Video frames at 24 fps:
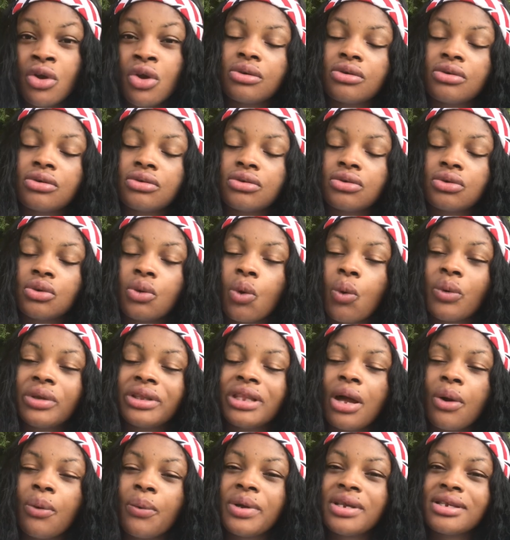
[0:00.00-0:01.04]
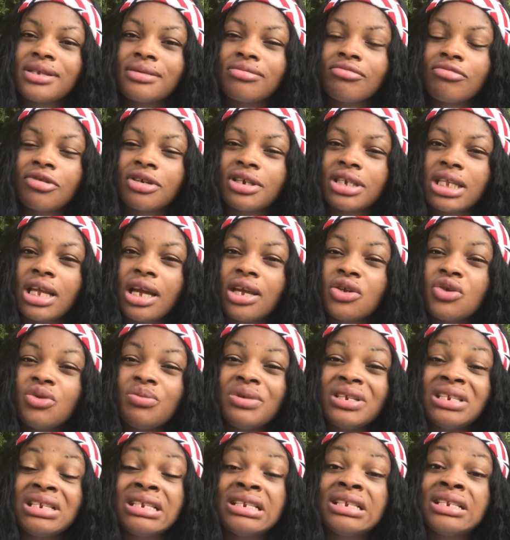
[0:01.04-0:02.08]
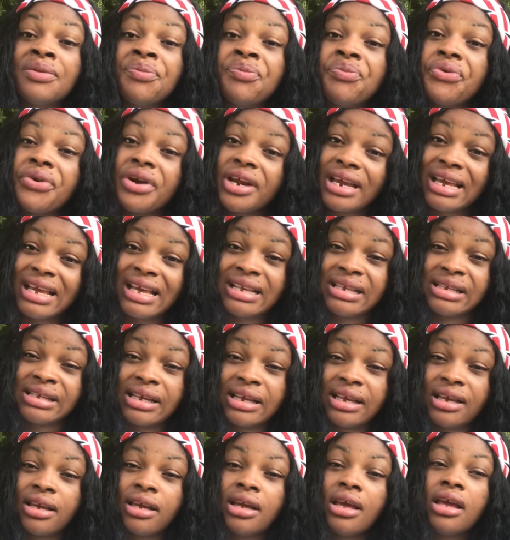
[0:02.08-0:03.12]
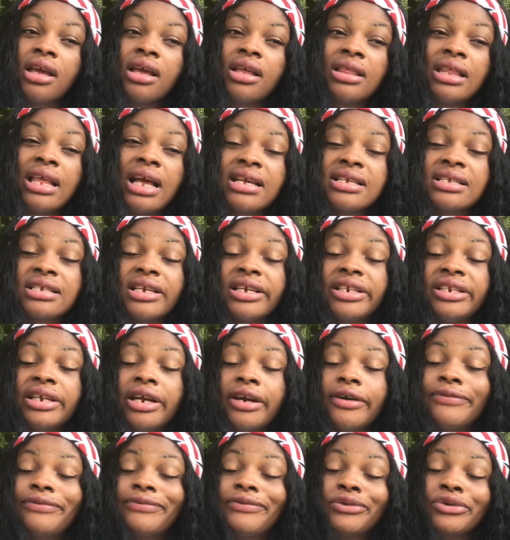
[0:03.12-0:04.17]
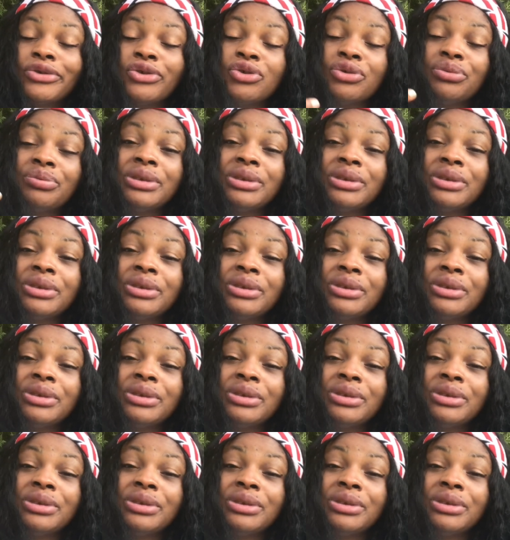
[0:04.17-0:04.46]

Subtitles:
So without wasting much time, you'll be needing prekese, that's Indian fruit.